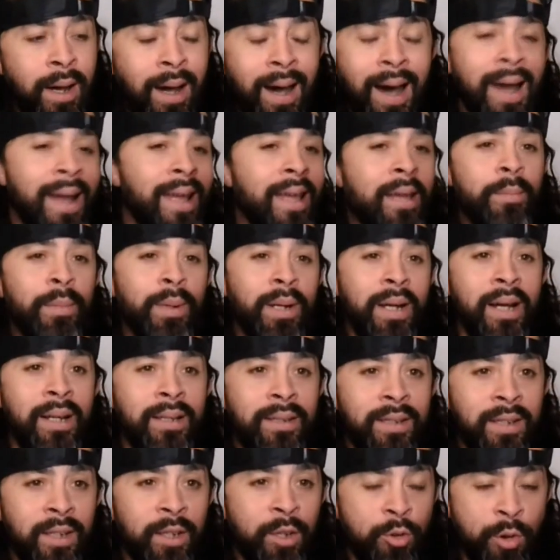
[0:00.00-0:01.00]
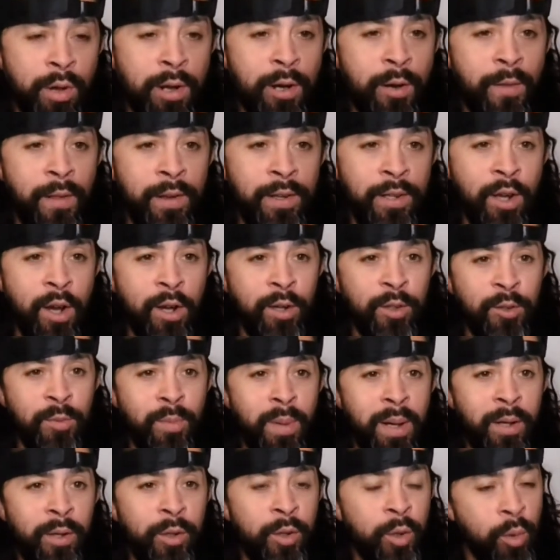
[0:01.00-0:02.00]
I am a content creator that talks
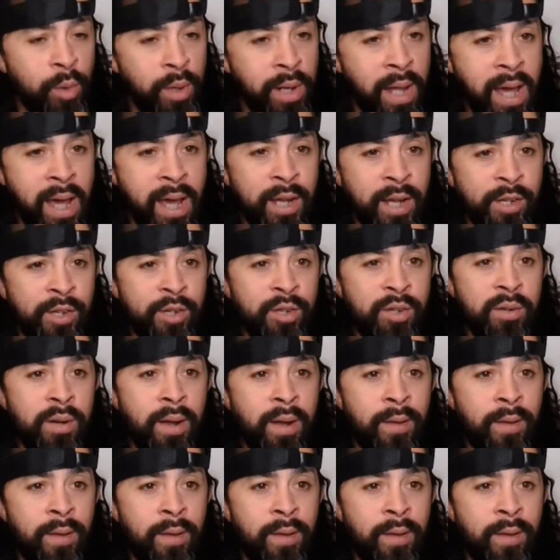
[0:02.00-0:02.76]
about DoorDash.